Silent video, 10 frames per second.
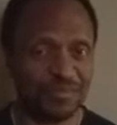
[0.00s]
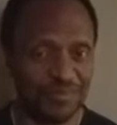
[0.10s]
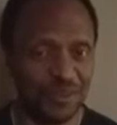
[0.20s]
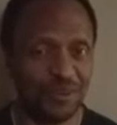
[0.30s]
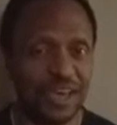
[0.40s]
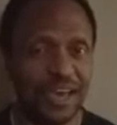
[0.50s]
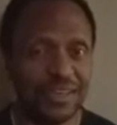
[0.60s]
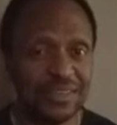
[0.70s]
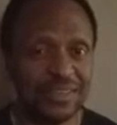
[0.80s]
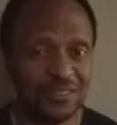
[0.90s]
Okay?
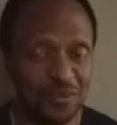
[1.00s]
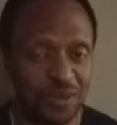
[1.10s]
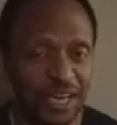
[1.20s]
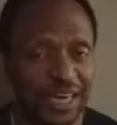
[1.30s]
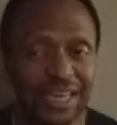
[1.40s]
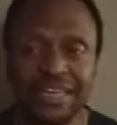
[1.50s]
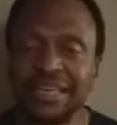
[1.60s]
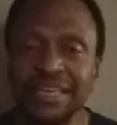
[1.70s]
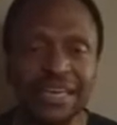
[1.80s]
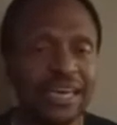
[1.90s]
Did you play
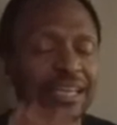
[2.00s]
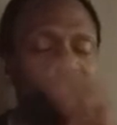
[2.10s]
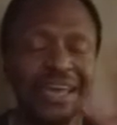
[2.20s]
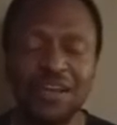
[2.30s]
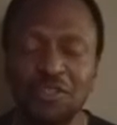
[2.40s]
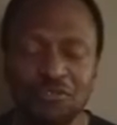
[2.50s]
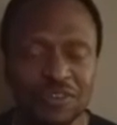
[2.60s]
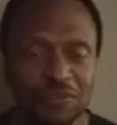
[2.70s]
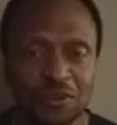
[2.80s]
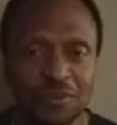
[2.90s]
anything in
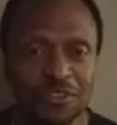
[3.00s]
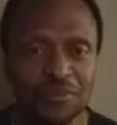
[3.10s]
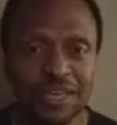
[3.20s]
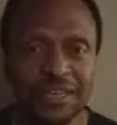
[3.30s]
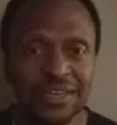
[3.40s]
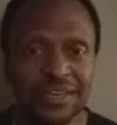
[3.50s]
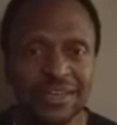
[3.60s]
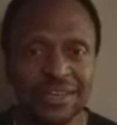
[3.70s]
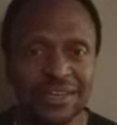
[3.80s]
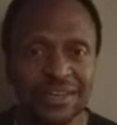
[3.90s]
3/4 with me?
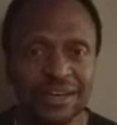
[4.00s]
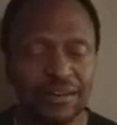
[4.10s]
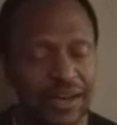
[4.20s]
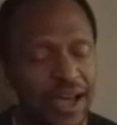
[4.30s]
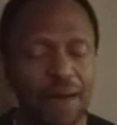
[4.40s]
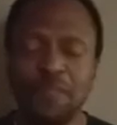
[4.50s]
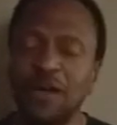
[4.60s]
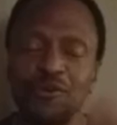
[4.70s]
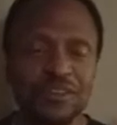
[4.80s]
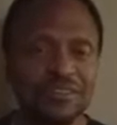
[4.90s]
All right. I'm not
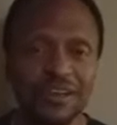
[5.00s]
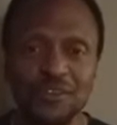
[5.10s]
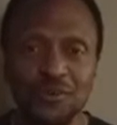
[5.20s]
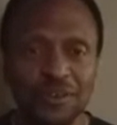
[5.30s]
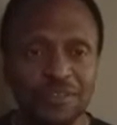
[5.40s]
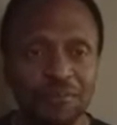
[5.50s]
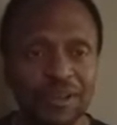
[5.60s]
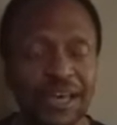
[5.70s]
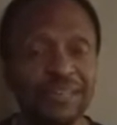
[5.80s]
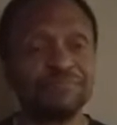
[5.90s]
going to tell you what to
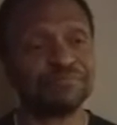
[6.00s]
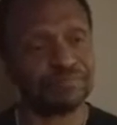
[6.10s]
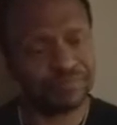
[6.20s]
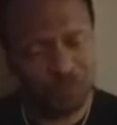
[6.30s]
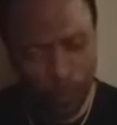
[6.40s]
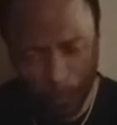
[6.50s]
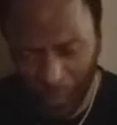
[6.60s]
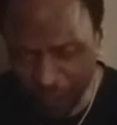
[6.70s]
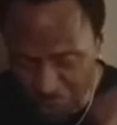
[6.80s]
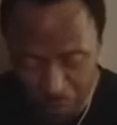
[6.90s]
play.
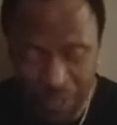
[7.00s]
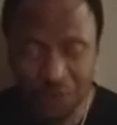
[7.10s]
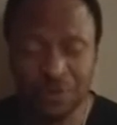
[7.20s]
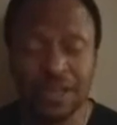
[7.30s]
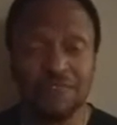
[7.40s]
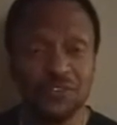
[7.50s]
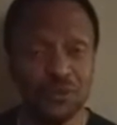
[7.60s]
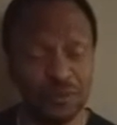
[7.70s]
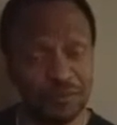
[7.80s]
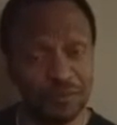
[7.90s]
You play whatever you
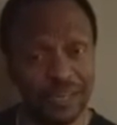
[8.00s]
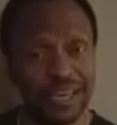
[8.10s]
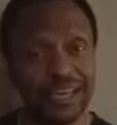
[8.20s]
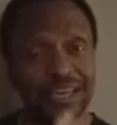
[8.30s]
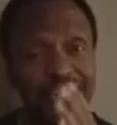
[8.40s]
want to play